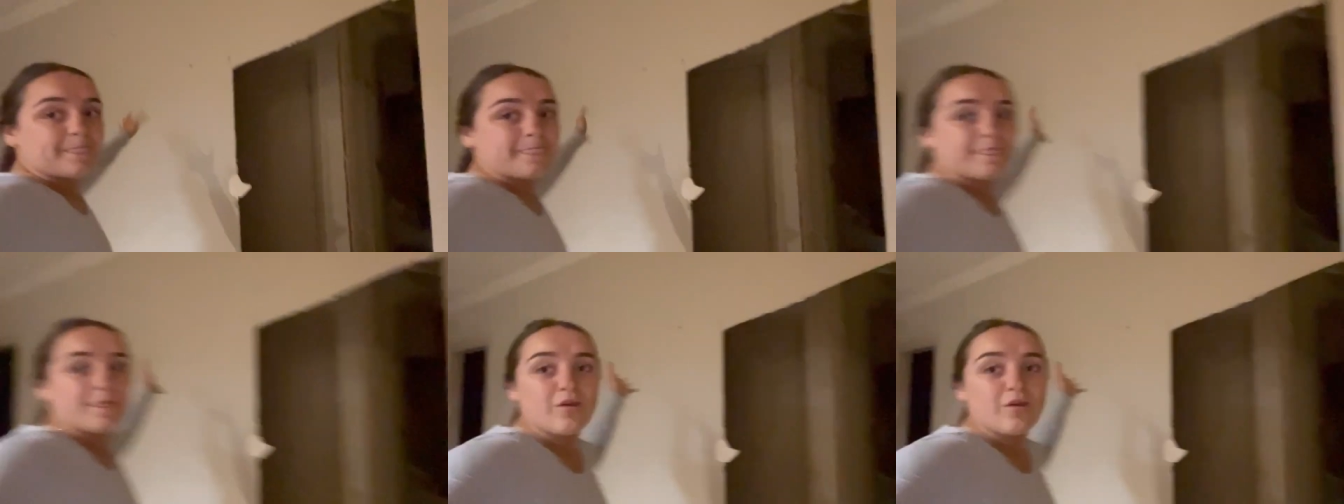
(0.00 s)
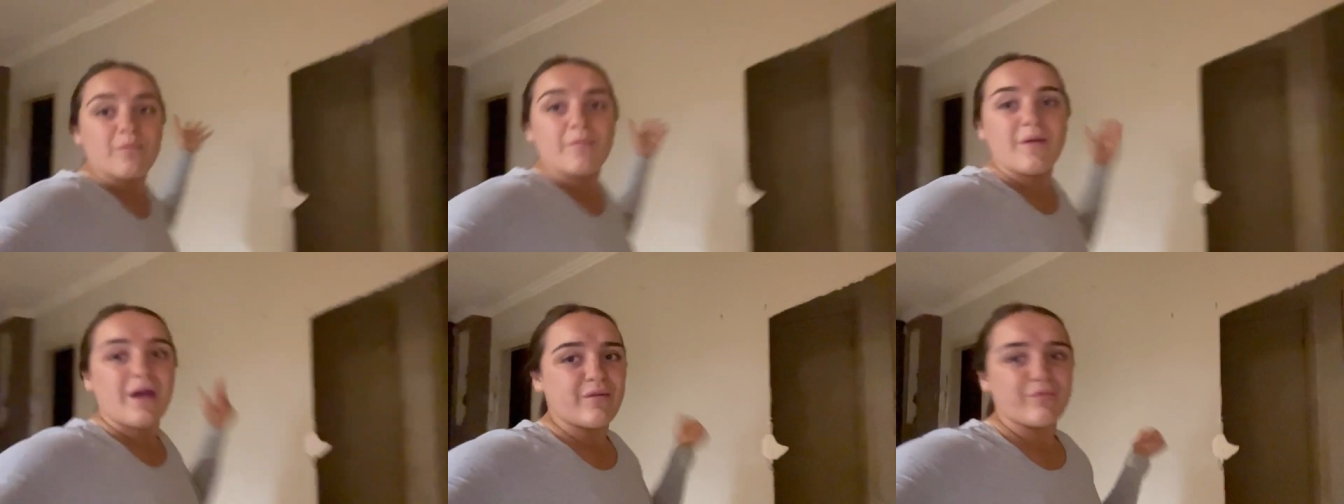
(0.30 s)
So
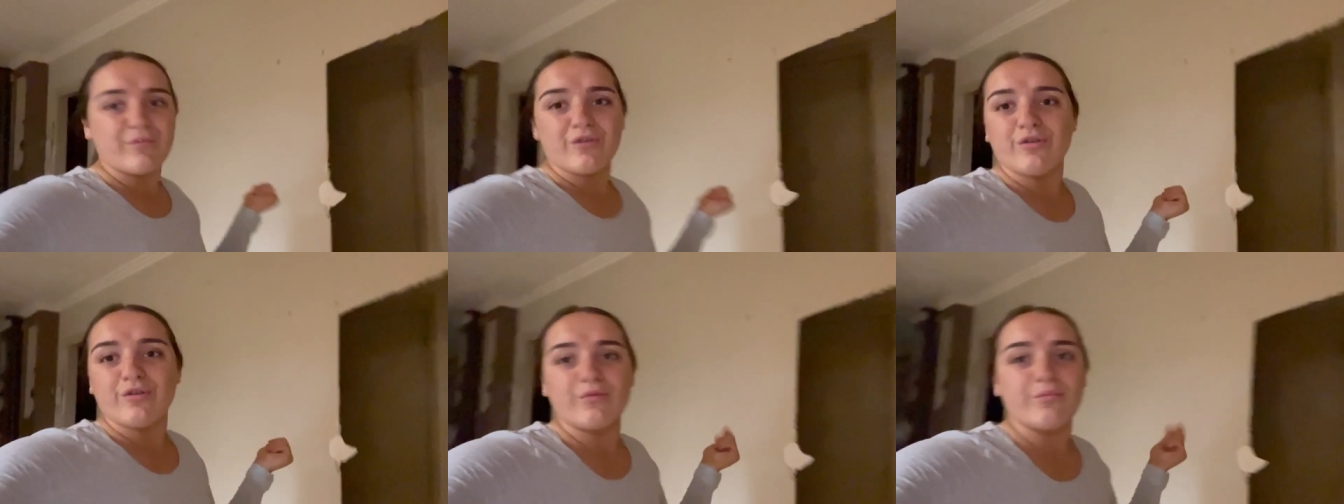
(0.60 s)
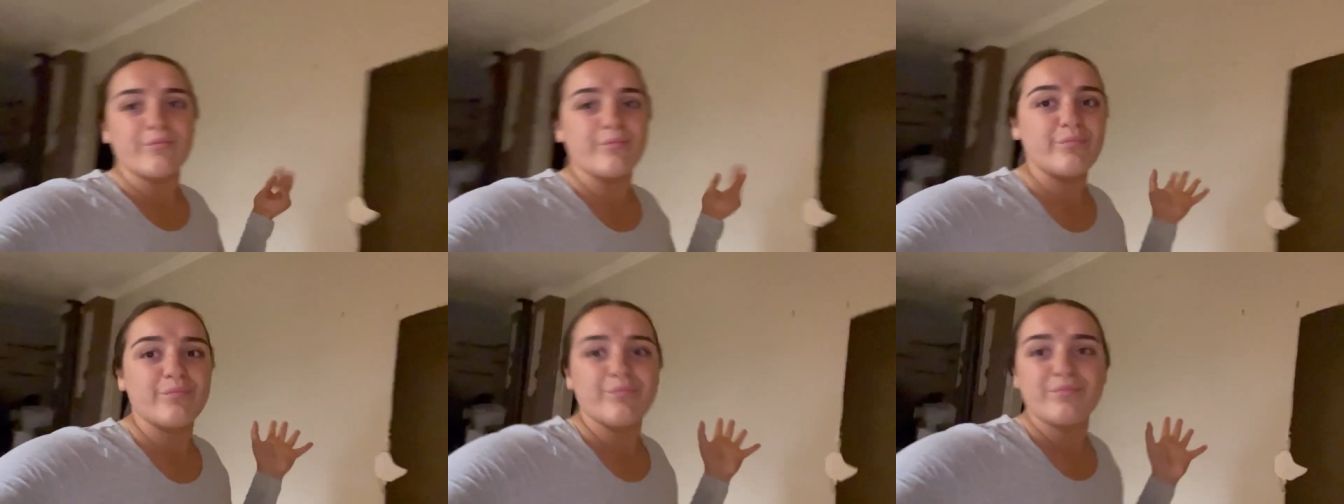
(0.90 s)
my
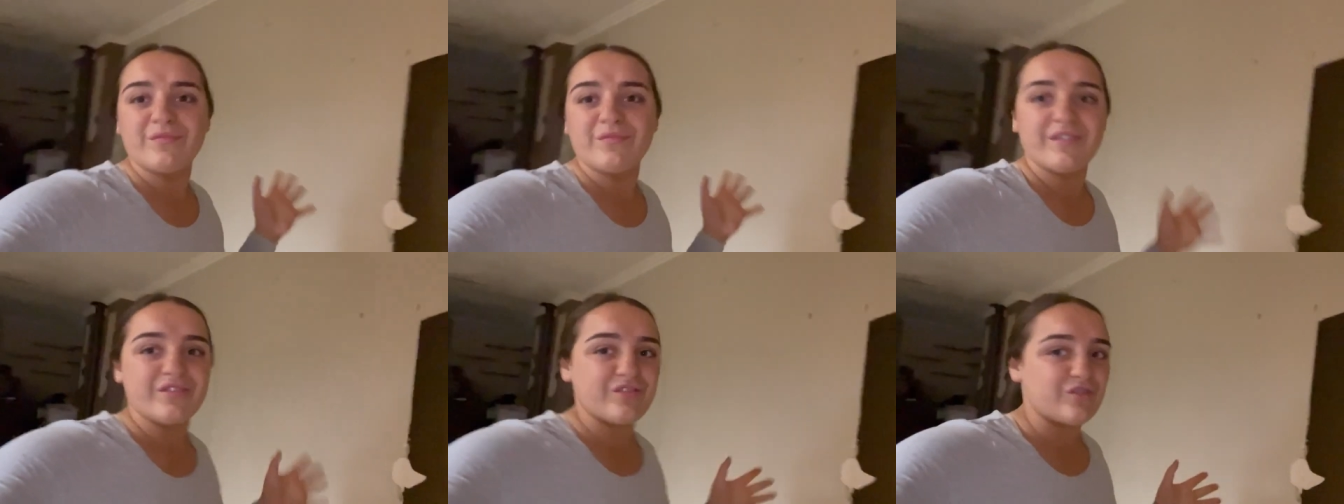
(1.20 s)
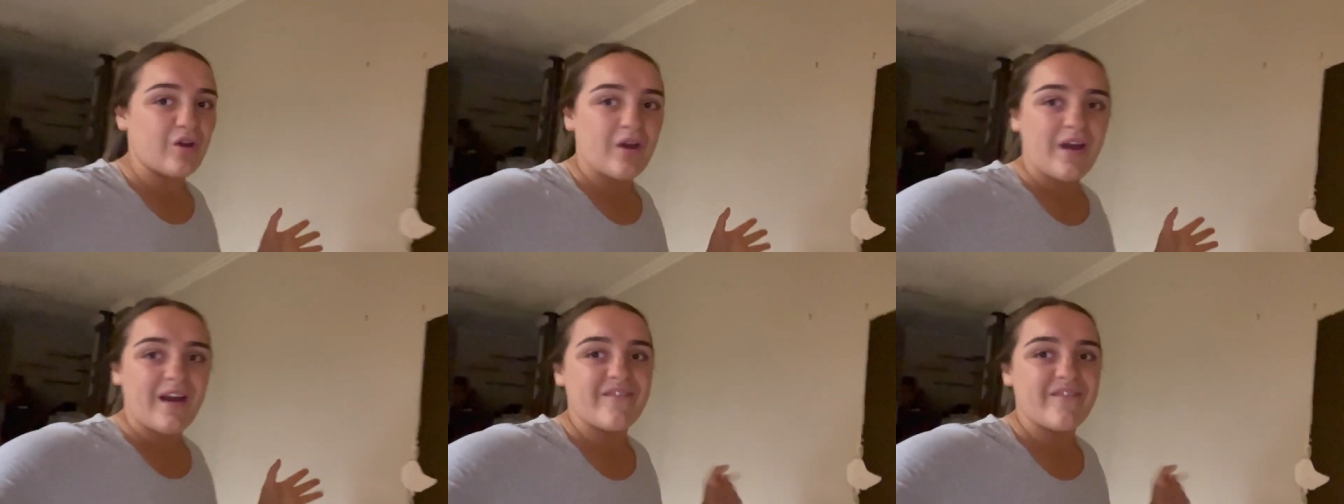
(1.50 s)
room does not
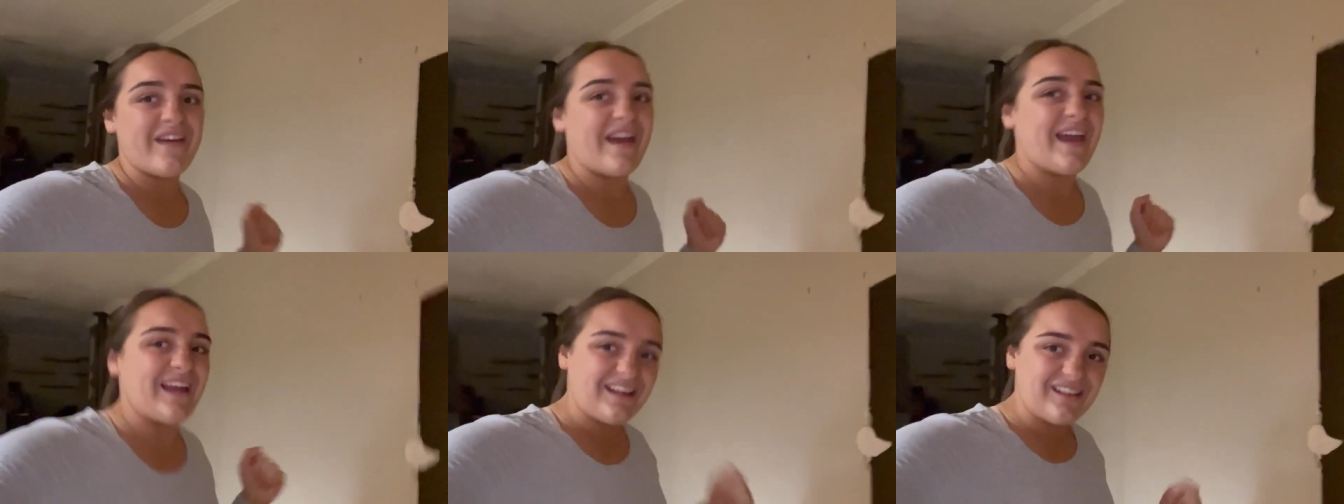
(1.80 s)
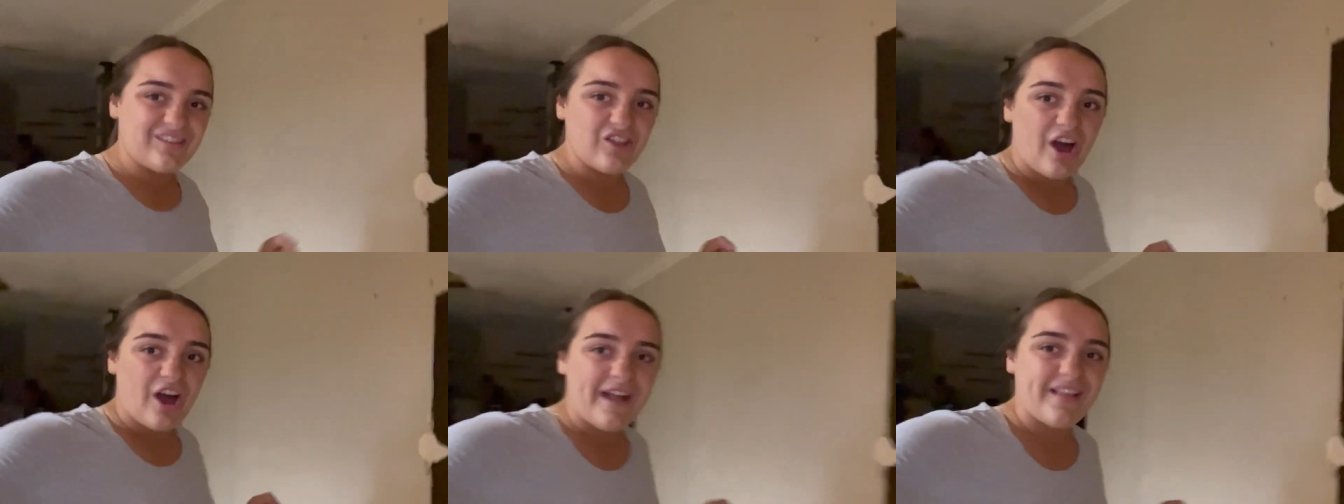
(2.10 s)
have any
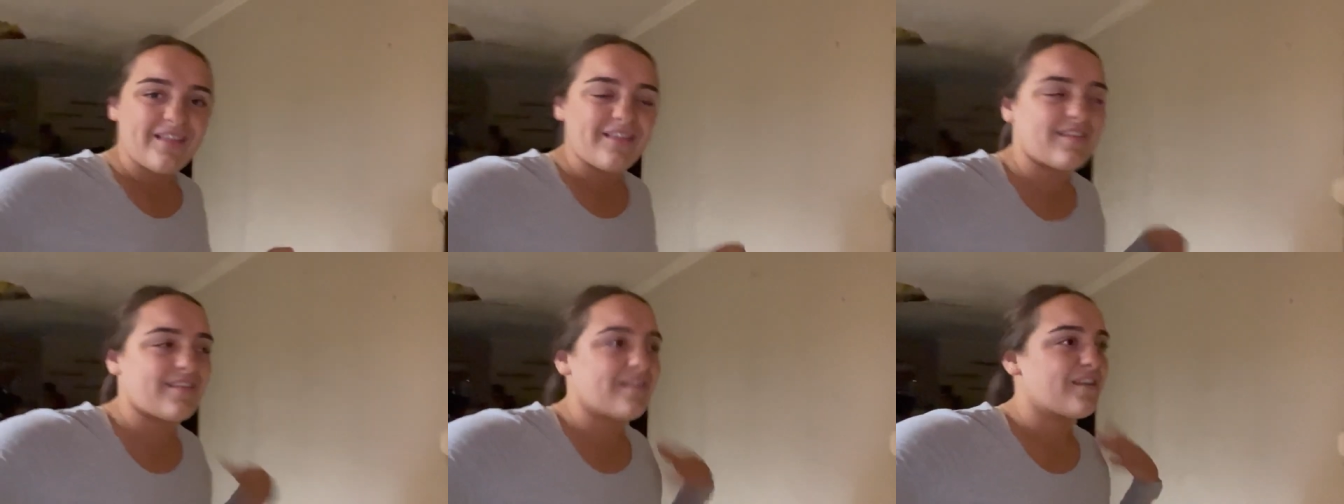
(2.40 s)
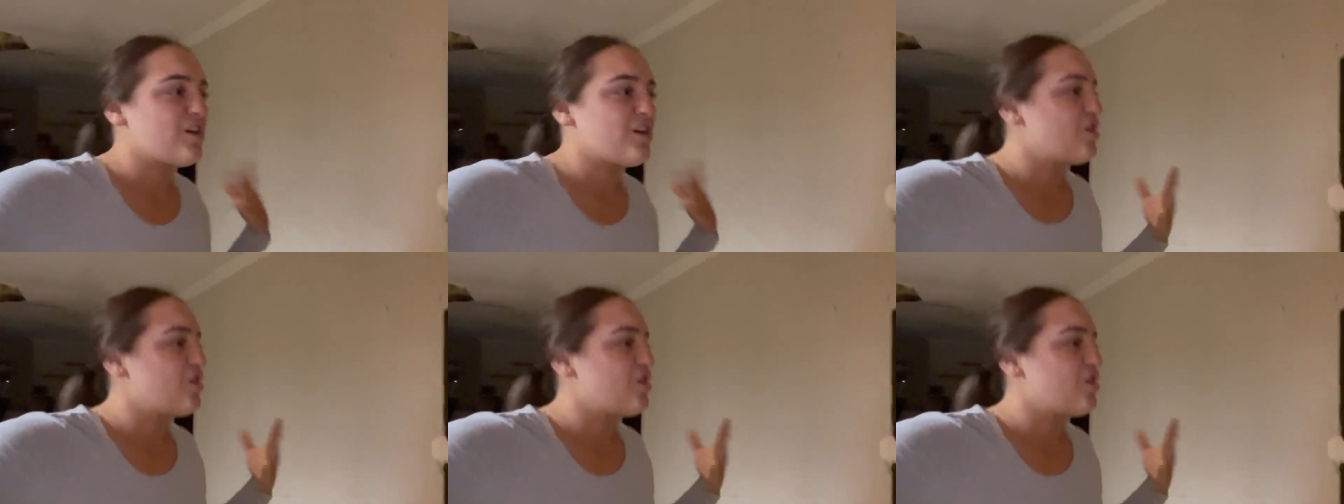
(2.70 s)
lights.